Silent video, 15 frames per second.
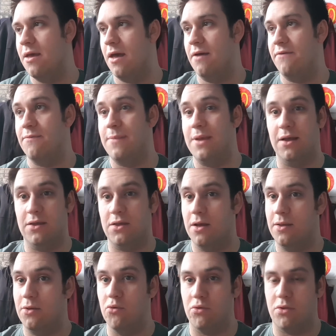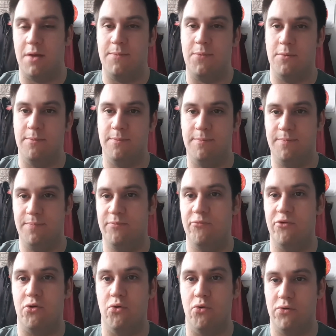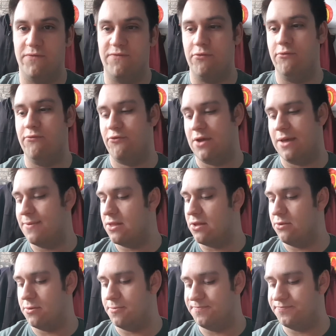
For me, I caught up on record for all 3 episodes.